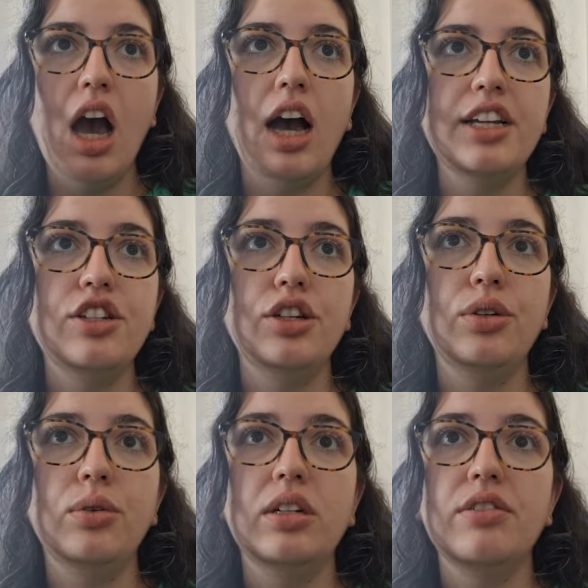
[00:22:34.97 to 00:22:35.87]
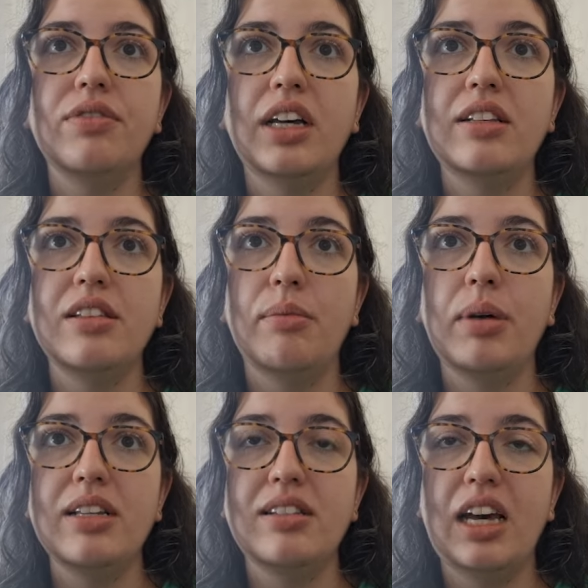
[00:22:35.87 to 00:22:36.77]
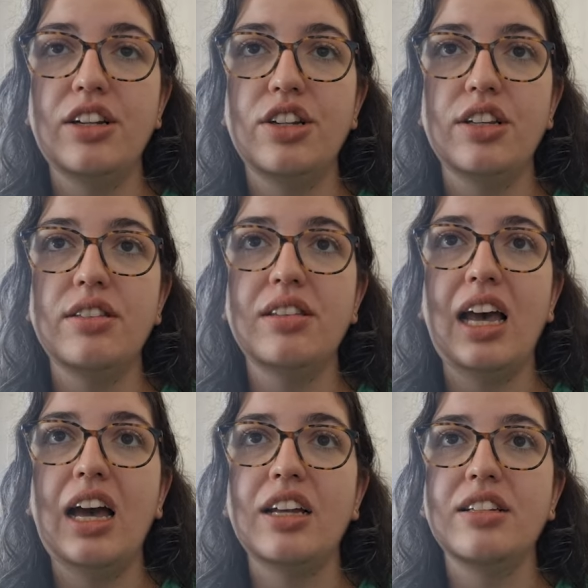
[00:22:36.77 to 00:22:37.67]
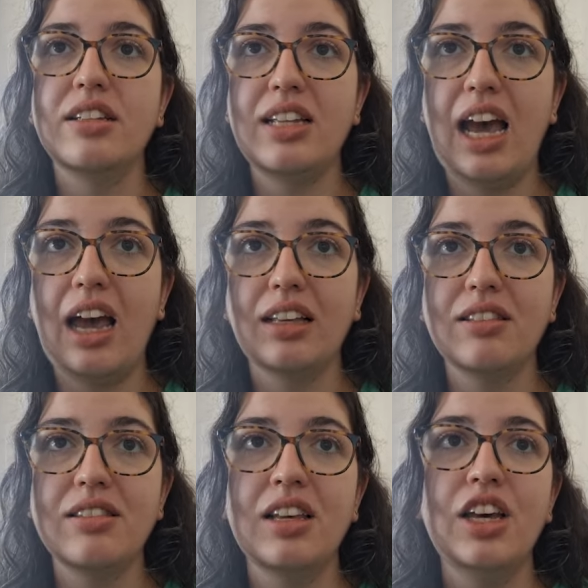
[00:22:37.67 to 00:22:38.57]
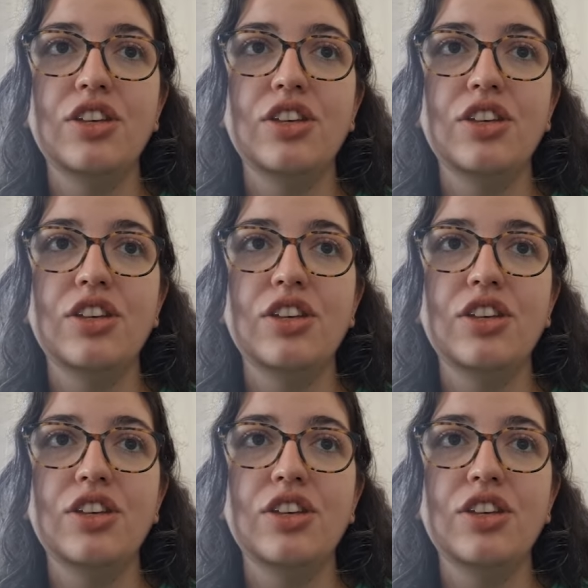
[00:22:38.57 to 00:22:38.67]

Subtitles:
I do divide this up by status and tags